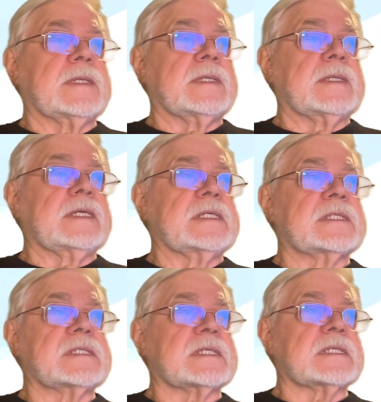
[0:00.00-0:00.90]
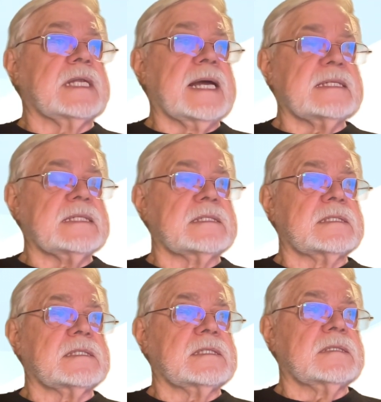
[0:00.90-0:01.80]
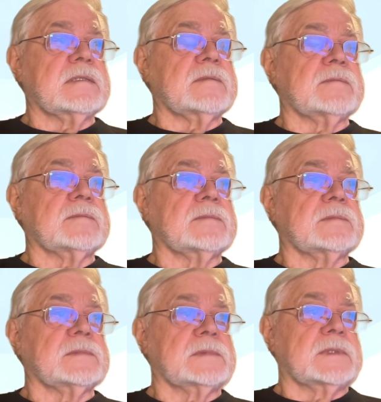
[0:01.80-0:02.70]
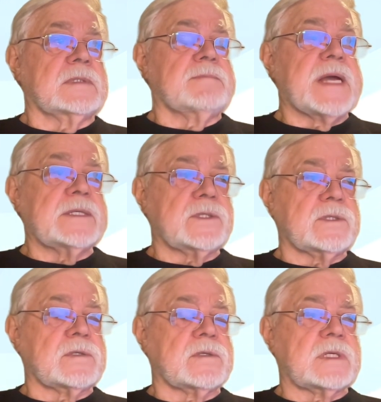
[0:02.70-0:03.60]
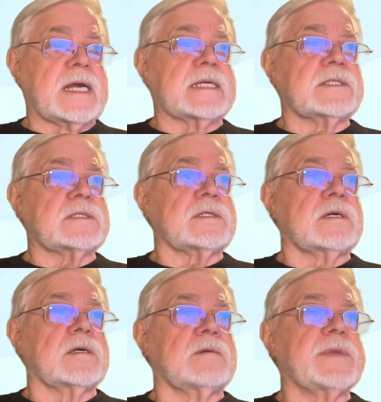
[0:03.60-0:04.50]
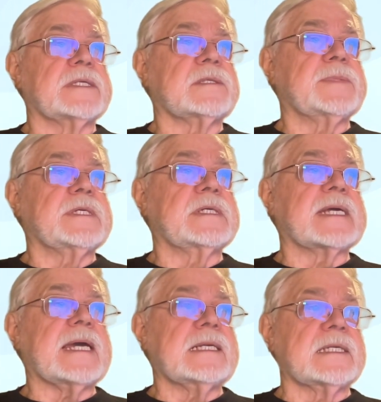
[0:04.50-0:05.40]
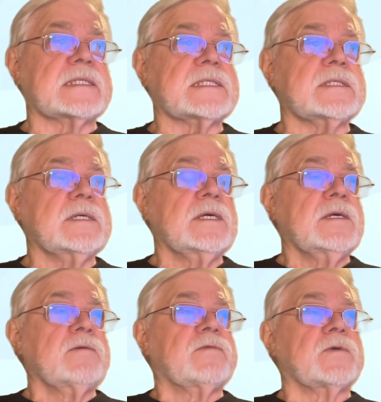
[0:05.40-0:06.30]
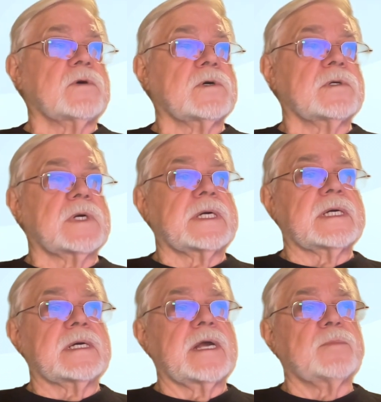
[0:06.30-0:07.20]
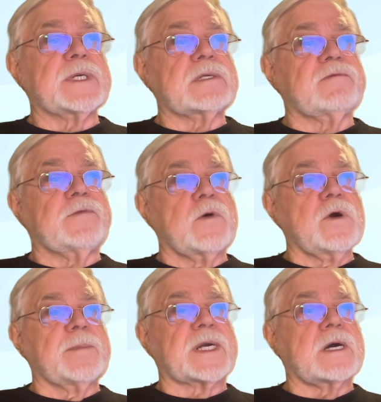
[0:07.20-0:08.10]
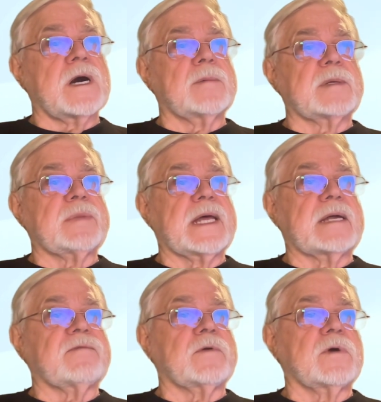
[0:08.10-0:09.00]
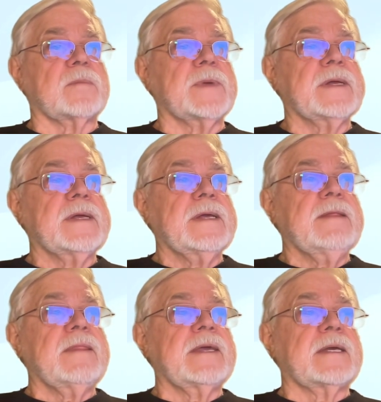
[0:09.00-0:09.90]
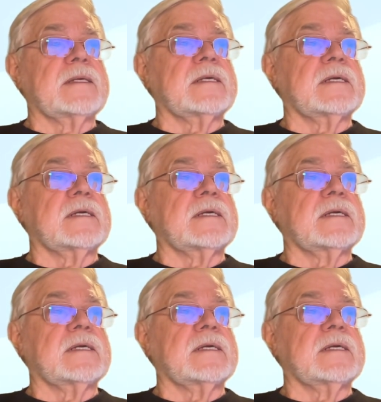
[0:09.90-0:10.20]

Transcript: these classes, master classes, are meant to be catalysts for helping to form a common platform then